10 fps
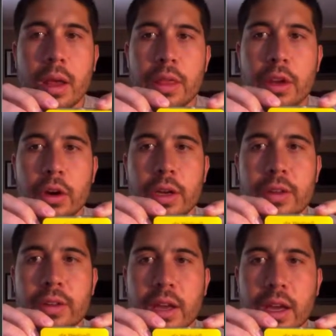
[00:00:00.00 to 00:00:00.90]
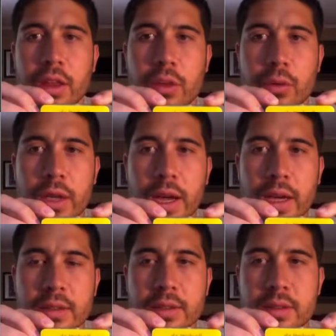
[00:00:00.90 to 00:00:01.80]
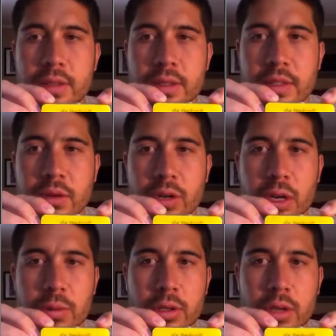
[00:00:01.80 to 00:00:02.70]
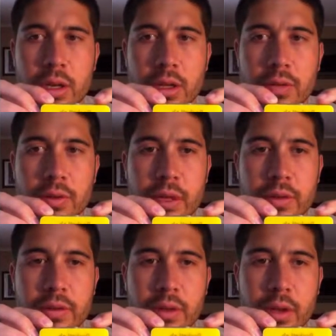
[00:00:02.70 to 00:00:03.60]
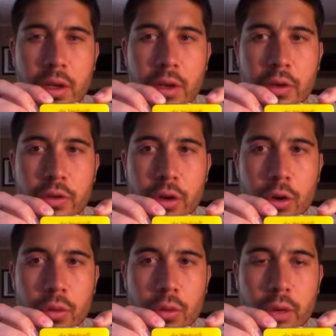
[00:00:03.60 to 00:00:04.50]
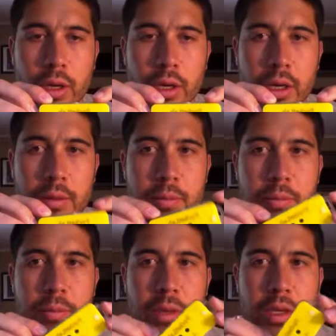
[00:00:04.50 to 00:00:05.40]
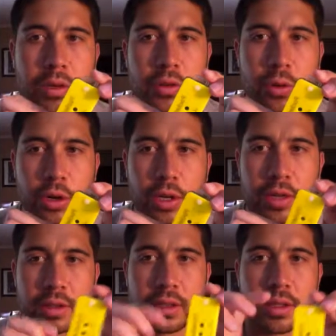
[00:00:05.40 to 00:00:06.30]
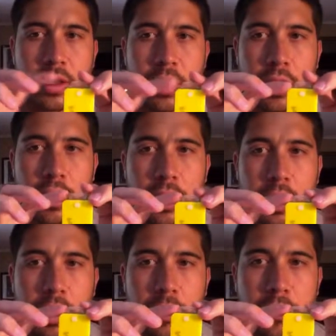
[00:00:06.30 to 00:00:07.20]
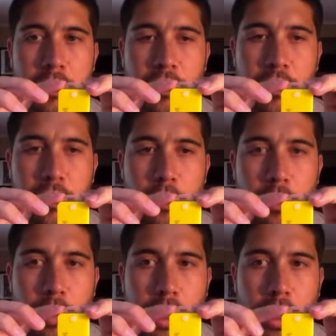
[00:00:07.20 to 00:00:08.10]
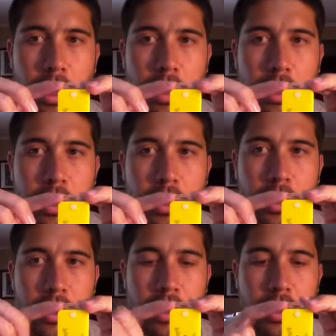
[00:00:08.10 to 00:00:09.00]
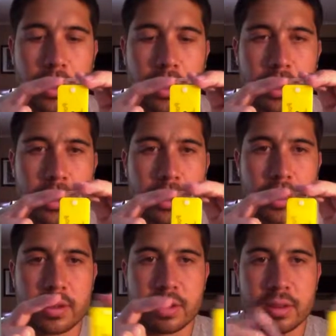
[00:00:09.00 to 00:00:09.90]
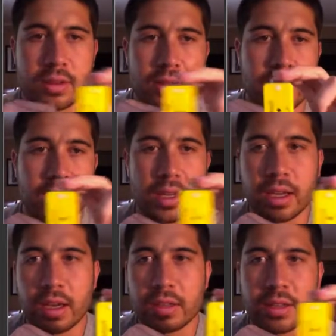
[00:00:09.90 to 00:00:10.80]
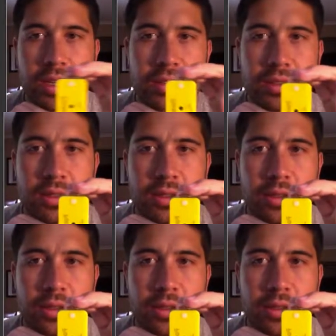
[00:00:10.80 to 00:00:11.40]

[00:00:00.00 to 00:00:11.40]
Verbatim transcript: There is a three-axis accelerometer on the device, so um, it is oriented um, where the this is the x-axis,